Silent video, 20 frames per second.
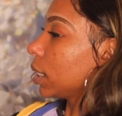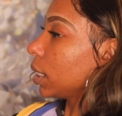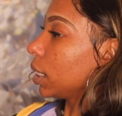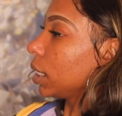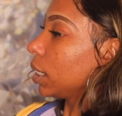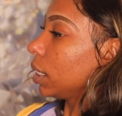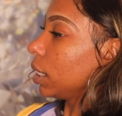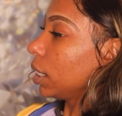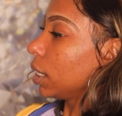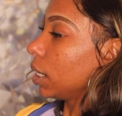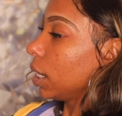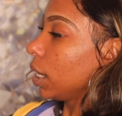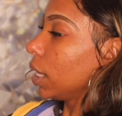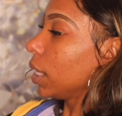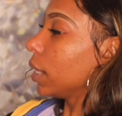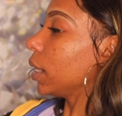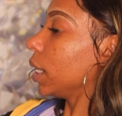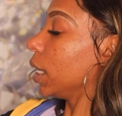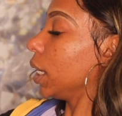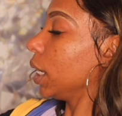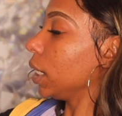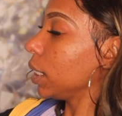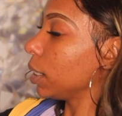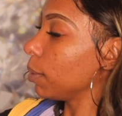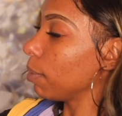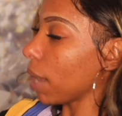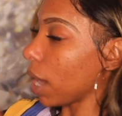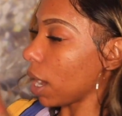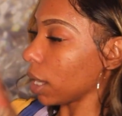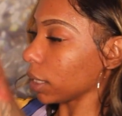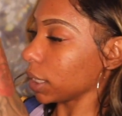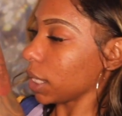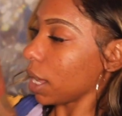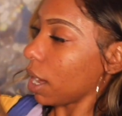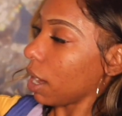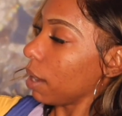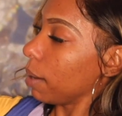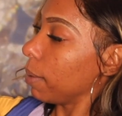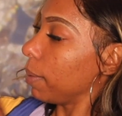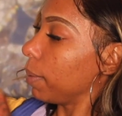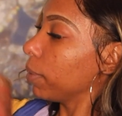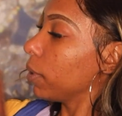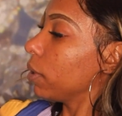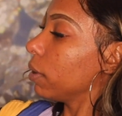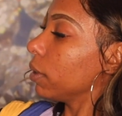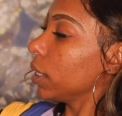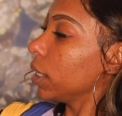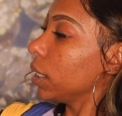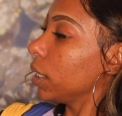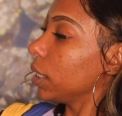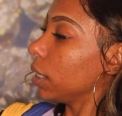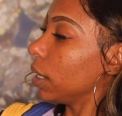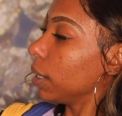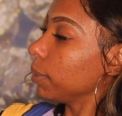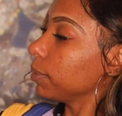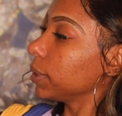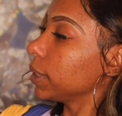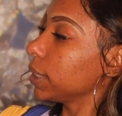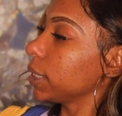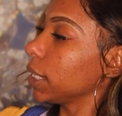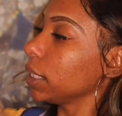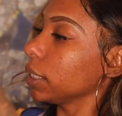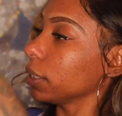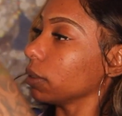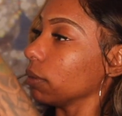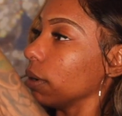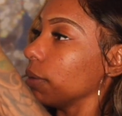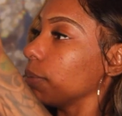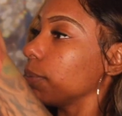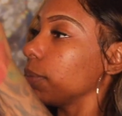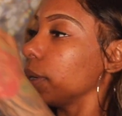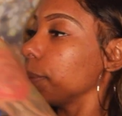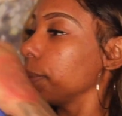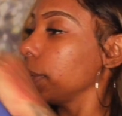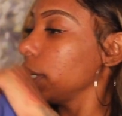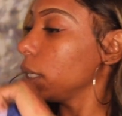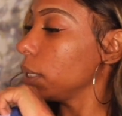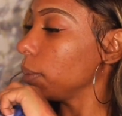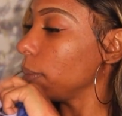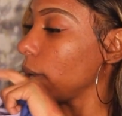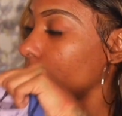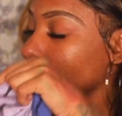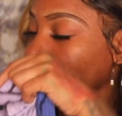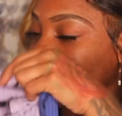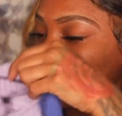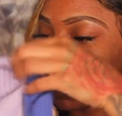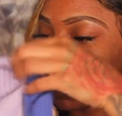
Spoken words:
see the hit the block top? I'm telling you, I'm gonna hit the block